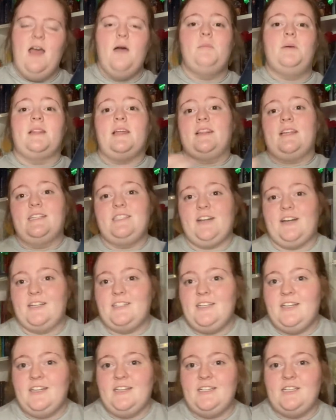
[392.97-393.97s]
but then they
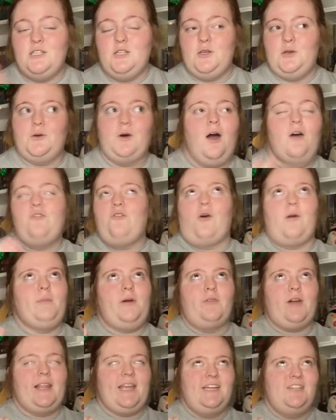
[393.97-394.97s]
start to form a
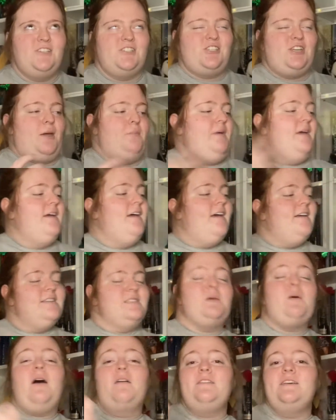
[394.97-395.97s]
relationship.
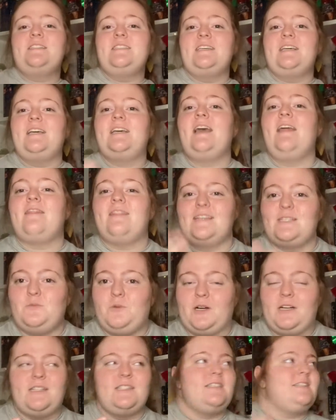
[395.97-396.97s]
So obviously this works.